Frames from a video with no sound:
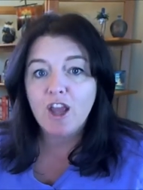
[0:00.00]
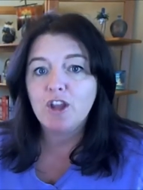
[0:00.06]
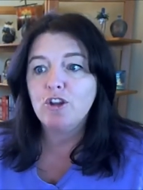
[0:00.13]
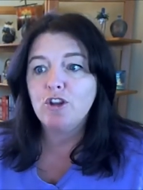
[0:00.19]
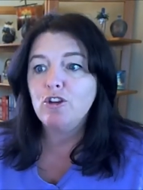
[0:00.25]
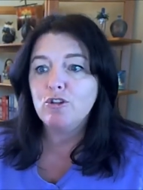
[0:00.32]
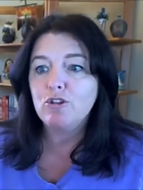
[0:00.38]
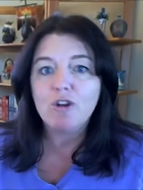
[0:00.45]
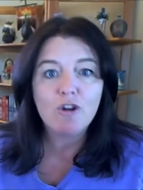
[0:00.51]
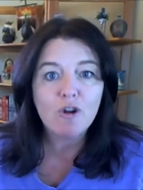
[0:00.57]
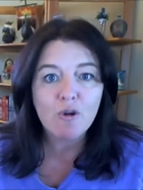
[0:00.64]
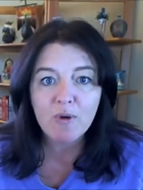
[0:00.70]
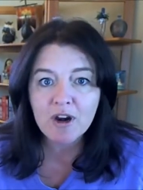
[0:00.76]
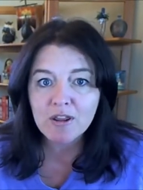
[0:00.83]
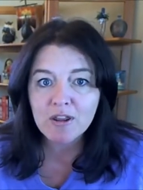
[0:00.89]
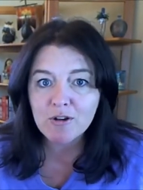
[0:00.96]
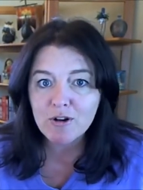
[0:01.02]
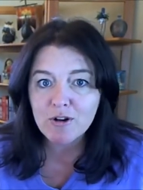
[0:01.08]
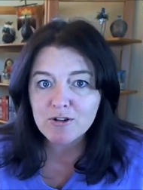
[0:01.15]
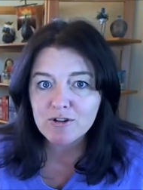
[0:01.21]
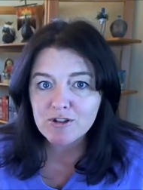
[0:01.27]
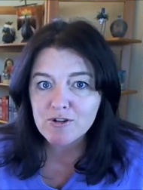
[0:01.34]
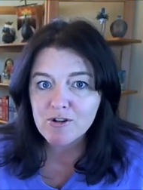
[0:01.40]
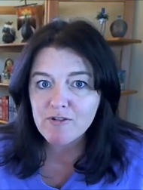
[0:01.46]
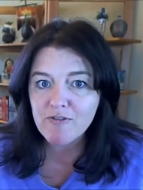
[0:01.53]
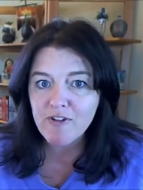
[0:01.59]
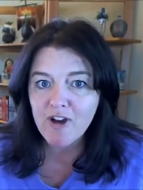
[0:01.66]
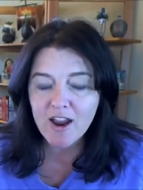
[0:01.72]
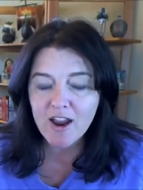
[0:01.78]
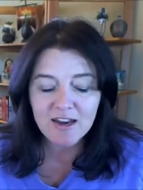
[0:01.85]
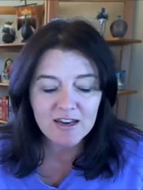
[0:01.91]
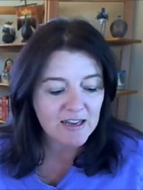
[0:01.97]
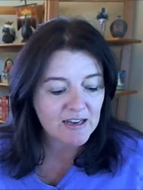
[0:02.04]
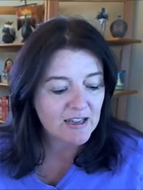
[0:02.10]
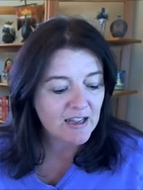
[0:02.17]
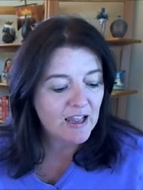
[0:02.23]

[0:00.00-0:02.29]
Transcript: You don't know where in the grocery store to find it.